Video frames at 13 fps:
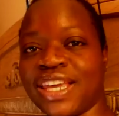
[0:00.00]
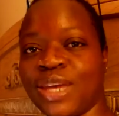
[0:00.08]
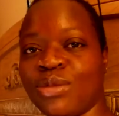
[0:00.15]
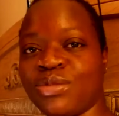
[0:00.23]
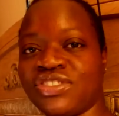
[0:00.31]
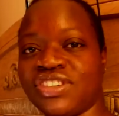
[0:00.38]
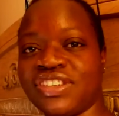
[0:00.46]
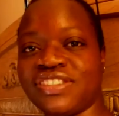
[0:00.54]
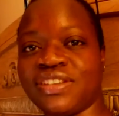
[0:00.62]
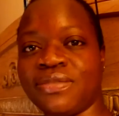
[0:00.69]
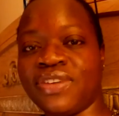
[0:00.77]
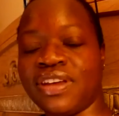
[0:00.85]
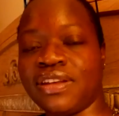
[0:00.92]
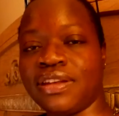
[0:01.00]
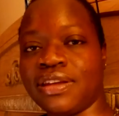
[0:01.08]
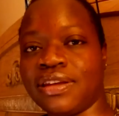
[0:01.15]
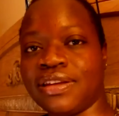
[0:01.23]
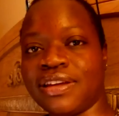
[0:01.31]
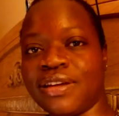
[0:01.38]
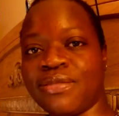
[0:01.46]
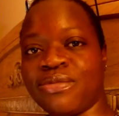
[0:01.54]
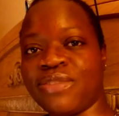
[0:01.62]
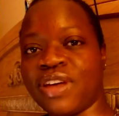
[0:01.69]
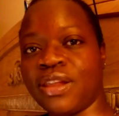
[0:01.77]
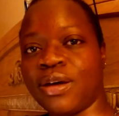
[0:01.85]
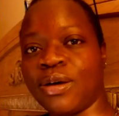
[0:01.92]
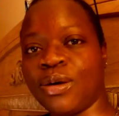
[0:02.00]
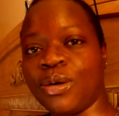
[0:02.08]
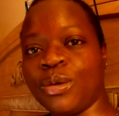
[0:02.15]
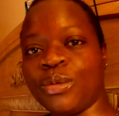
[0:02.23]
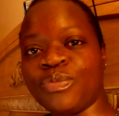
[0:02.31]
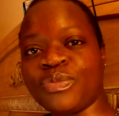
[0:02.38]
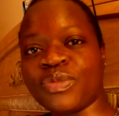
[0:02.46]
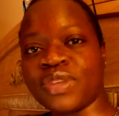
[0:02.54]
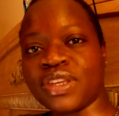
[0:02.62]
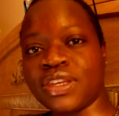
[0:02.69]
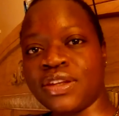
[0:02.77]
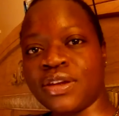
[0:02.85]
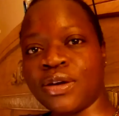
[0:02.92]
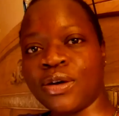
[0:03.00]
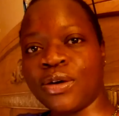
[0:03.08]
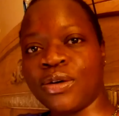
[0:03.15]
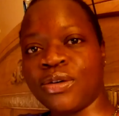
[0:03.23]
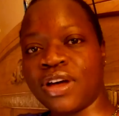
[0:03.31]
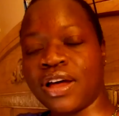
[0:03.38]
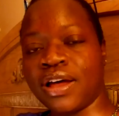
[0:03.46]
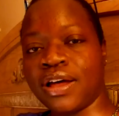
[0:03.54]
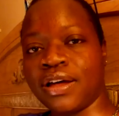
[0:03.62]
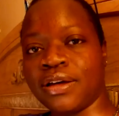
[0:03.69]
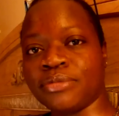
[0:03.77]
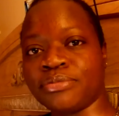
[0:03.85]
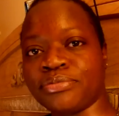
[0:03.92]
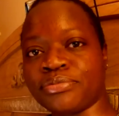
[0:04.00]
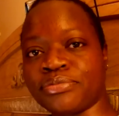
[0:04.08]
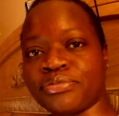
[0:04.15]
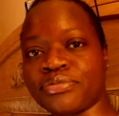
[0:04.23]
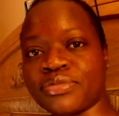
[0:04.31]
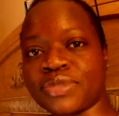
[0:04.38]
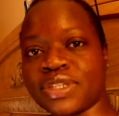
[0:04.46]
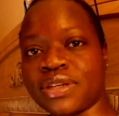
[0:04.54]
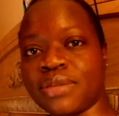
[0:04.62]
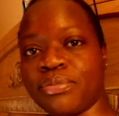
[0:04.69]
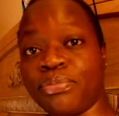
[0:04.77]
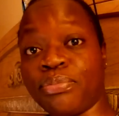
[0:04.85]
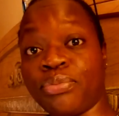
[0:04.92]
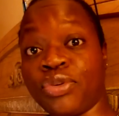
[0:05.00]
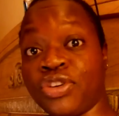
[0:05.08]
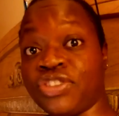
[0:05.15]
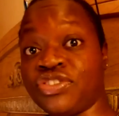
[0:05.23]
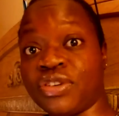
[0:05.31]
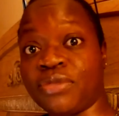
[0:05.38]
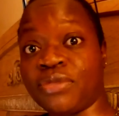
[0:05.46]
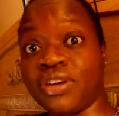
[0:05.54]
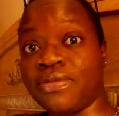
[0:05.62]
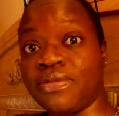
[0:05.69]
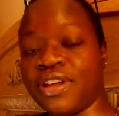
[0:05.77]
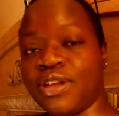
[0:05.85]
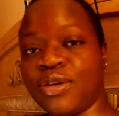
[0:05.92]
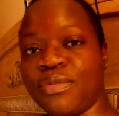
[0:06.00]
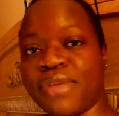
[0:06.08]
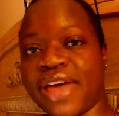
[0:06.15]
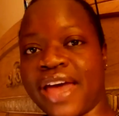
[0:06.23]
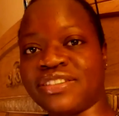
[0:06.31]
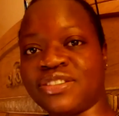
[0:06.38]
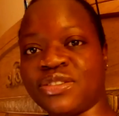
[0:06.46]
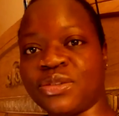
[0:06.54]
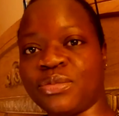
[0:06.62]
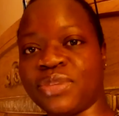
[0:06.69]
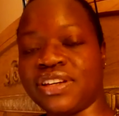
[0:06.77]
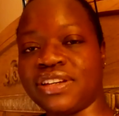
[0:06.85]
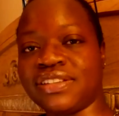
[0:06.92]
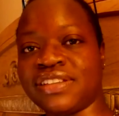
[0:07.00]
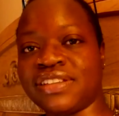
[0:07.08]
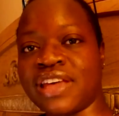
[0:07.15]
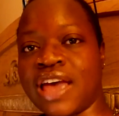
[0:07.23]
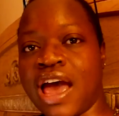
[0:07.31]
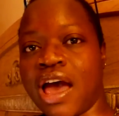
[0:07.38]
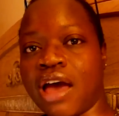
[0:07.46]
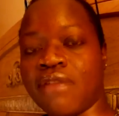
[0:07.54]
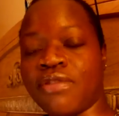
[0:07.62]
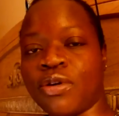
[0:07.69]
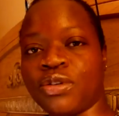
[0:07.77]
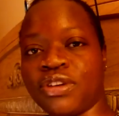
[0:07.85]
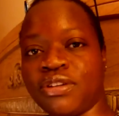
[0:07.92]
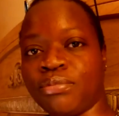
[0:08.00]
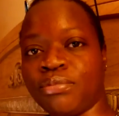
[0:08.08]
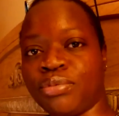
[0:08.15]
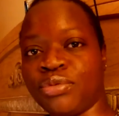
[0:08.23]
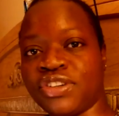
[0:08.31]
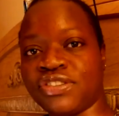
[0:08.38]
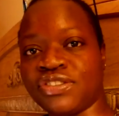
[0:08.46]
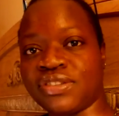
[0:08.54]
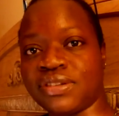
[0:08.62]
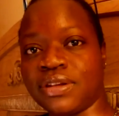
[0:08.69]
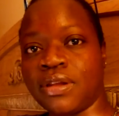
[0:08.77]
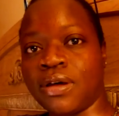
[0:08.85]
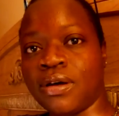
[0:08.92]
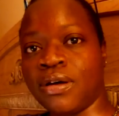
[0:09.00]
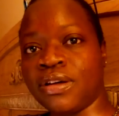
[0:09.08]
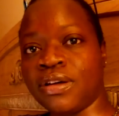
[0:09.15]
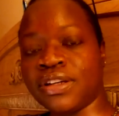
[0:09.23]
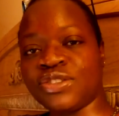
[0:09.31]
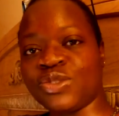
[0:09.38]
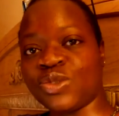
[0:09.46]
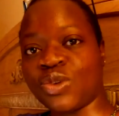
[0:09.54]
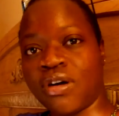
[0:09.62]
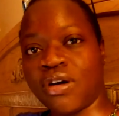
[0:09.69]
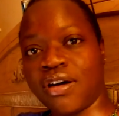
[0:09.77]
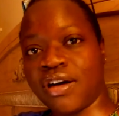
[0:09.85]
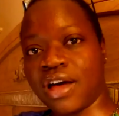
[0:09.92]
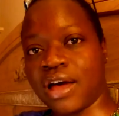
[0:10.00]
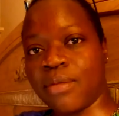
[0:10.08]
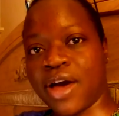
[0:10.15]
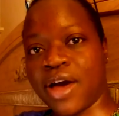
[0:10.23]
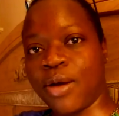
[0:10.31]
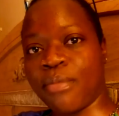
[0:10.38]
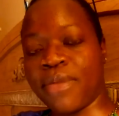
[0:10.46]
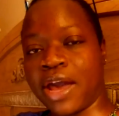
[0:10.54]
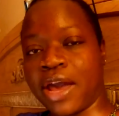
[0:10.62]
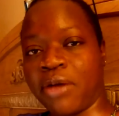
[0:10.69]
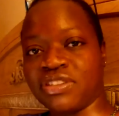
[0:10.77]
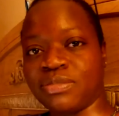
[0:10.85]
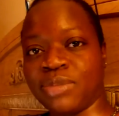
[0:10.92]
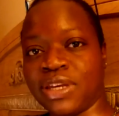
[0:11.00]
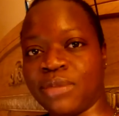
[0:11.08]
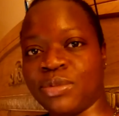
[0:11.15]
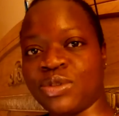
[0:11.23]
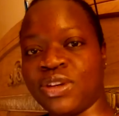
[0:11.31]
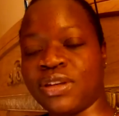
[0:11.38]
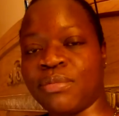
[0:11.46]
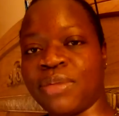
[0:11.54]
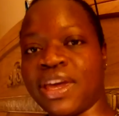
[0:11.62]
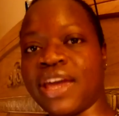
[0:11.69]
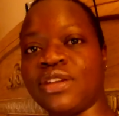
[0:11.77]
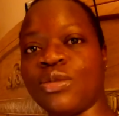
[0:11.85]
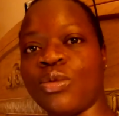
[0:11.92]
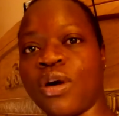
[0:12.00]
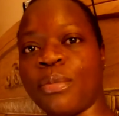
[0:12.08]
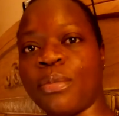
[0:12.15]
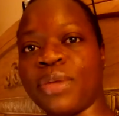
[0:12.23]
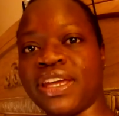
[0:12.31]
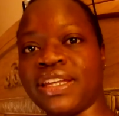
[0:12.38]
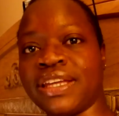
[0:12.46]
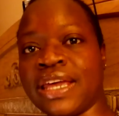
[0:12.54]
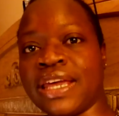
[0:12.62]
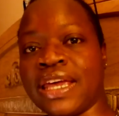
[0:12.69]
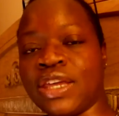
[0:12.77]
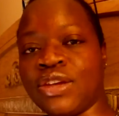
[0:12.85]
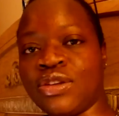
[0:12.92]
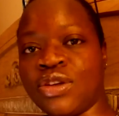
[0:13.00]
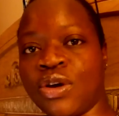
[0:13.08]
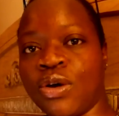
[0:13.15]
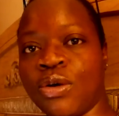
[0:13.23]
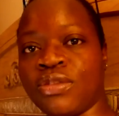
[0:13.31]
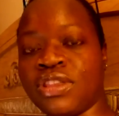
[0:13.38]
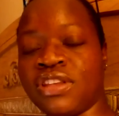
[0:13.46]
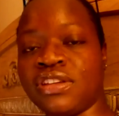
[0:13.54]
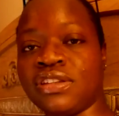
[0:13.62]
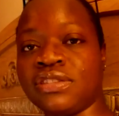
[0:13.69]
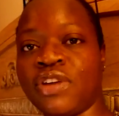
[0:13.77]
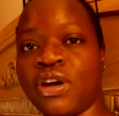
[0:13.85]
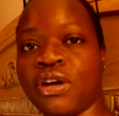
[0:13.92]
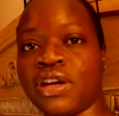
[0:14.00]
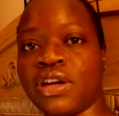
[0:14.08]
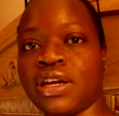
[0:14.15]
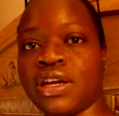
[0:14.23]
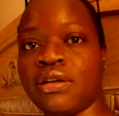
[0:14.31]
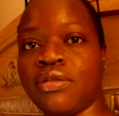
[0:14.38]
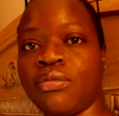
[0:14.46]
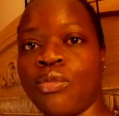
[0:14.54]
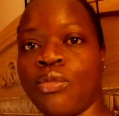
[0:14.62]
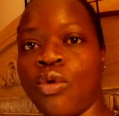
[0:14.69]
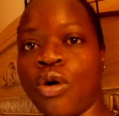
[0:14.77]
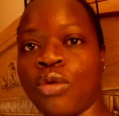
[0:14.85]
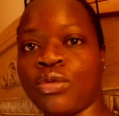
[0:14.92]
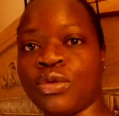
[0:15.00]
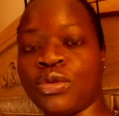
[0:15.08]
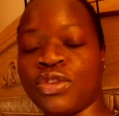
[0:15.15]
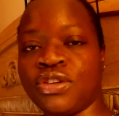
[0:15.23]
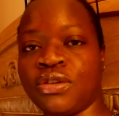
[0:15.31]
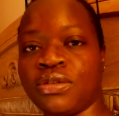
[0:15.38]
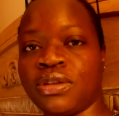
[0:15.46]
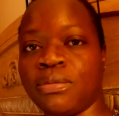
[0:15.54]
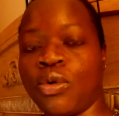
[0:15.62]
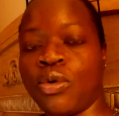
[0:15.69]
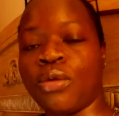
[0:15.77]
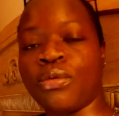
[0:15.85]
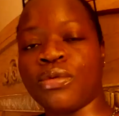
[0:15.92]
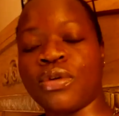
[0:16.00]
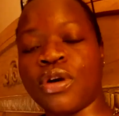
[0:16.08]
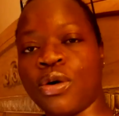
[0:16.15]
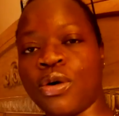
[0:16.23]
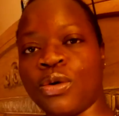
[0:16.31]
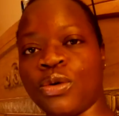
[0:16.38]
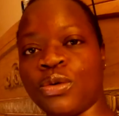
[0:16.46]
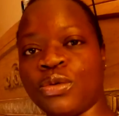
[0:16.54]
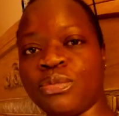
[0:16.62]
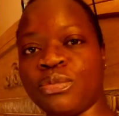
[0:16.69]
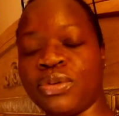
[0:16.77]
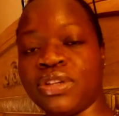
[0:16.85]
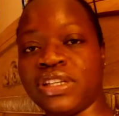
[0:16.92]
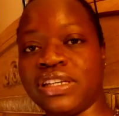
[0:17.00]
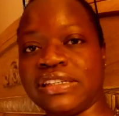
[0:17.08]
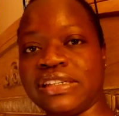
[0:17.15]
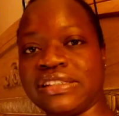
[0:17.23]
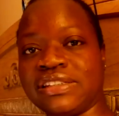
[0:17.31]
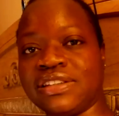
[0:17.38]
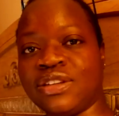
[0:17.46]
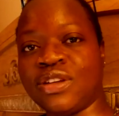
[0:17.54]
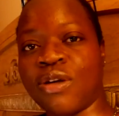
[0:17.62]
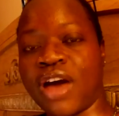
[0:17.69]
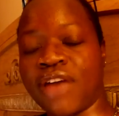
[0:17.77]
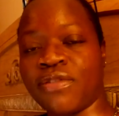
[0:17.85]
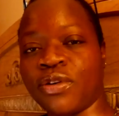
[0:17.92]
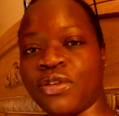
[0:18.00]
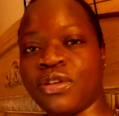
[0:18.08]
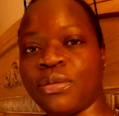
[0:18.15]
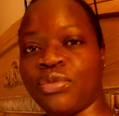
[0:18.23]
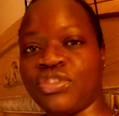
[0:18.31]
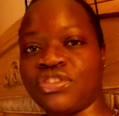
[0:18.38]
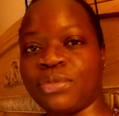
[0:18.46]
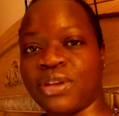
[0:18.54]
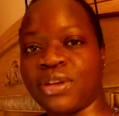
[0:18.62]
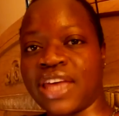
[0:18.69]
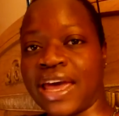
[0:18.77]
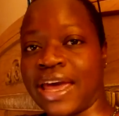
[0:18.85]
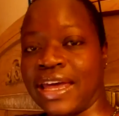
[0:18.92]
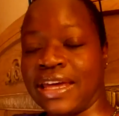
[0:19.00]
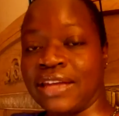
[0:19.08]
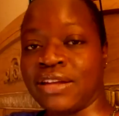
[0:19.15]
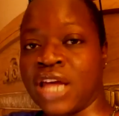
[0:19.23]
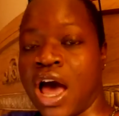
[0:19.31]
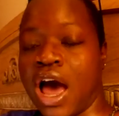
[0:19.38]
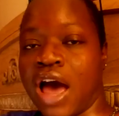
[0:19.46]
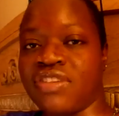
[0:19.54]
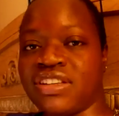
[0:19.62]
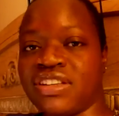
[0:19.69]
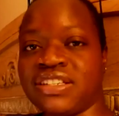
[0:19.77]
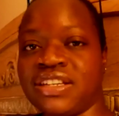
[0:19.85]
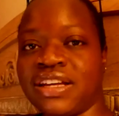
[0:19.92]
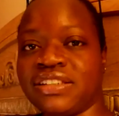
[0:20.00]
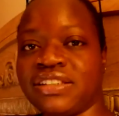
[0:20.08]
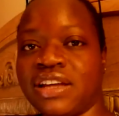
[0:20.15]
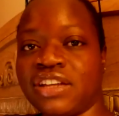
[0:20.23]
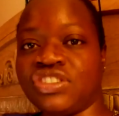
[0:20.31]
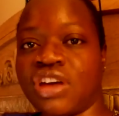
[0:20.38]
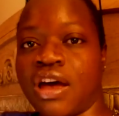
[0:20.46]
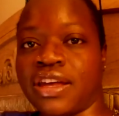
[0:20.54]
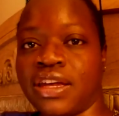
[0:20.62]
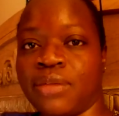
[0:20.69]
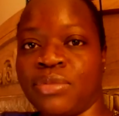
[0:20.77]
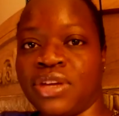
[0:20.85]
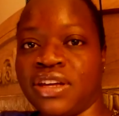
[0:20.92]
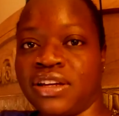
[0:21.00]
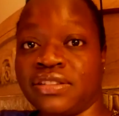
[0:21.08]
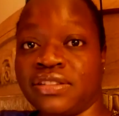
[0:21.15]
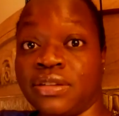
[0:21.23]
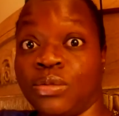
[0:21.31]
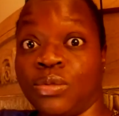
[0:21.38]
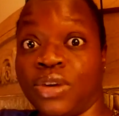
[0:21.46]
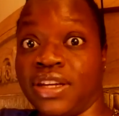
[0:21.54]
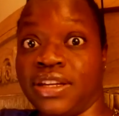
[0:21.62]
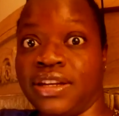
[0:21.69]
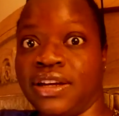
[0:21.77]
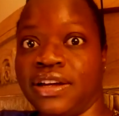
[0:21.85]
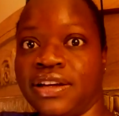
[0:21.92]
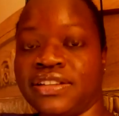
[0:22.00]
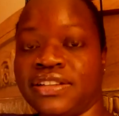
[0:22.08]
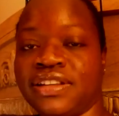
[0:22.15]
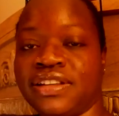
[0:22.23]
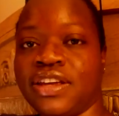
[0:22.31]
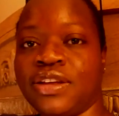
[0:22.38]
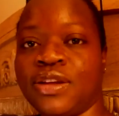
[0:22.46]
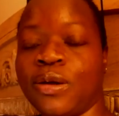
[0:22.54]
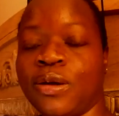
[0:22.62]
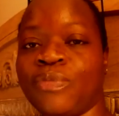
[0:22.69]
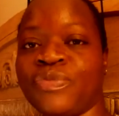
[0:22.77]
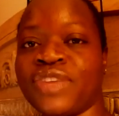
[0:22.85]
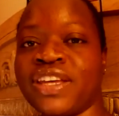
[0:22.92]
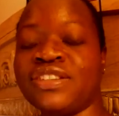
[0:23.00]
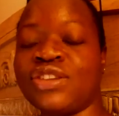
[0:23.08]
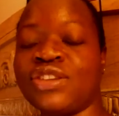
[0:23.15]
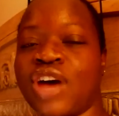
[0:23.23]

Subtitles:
he was just defending a fellow, you know, preacher, a fellow pastor, because I've heard him preach long and strong about marriage being between a man and a woman. You know, these very moral, you know, the moral code police, you know, I've heard him preach about that. And obviously that's not shocking because of what he does, you know. So